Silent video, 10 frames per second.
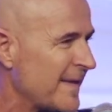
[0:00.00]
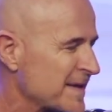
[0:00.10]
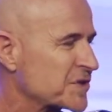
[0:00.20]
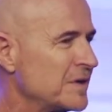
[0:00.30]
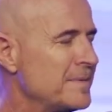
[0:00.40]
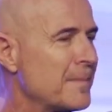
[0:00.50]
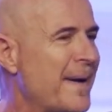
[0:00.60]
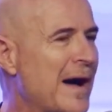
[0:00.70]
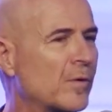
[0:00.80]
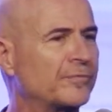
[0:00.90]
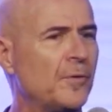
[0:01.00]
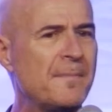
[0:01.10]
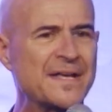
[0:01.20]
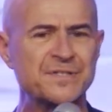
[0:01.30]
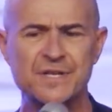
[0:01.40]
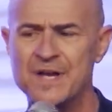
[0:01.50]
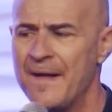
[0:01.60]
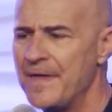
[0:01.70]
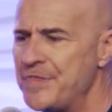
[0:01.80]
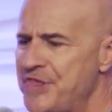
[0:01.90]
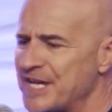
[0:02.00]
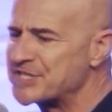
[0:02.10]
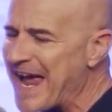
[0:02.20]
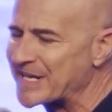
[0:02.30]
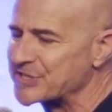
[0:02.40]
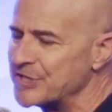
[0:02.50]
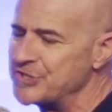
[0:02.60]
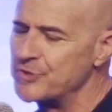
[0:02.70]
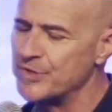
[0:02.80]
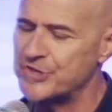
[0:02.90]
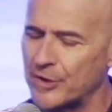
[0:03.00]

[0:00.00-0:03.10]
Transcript: Now, that's going to be a powerful message. This has to do with